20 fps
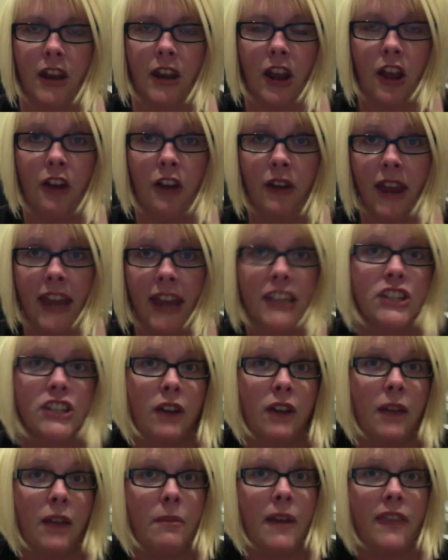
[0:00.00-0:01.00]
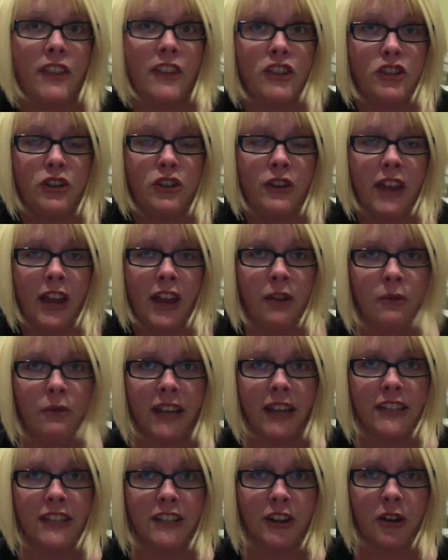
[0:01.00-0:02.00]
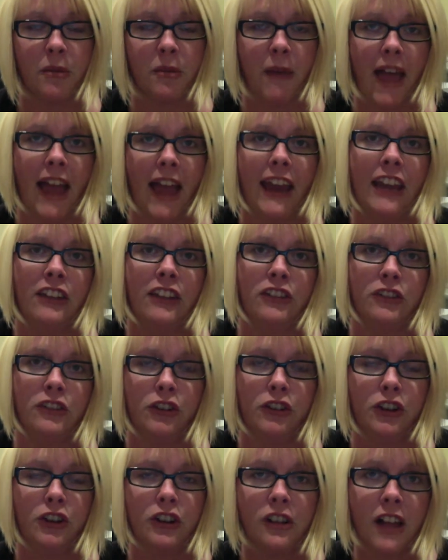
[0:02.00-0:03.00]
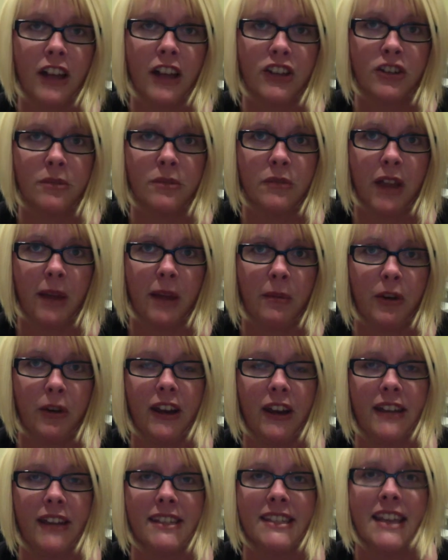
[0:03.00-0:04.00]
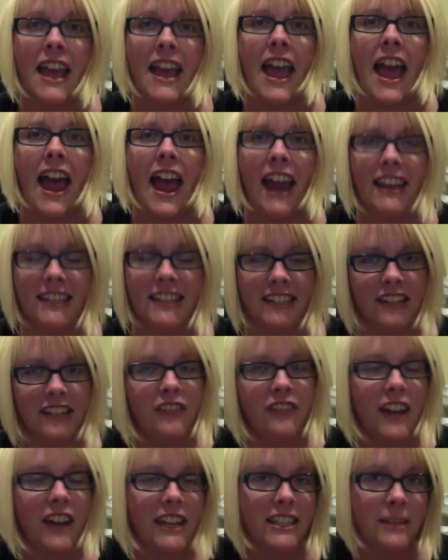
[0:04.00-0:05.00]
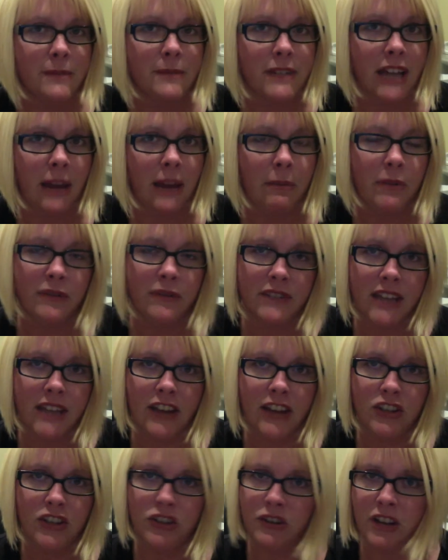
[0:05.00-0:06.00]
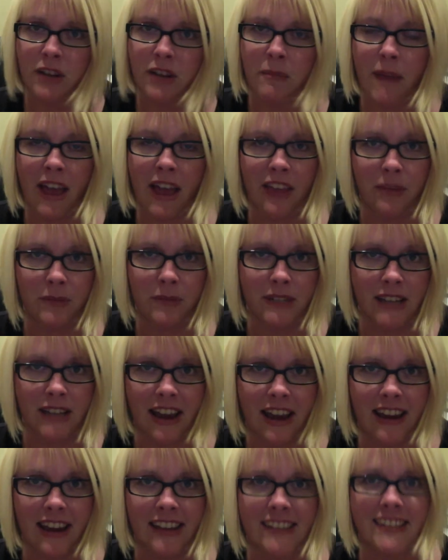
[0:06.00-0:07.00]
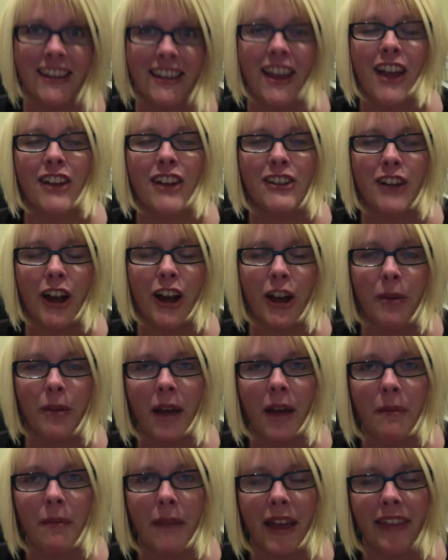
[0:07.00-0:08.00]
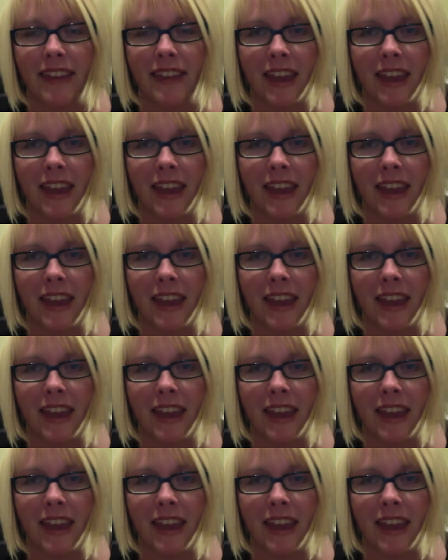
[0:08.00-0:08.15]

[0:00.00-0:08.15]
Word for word: Okay, so I bet that you can't wait to go back and look through your classroom libraries, identify some type of text you can mathematize, talk about math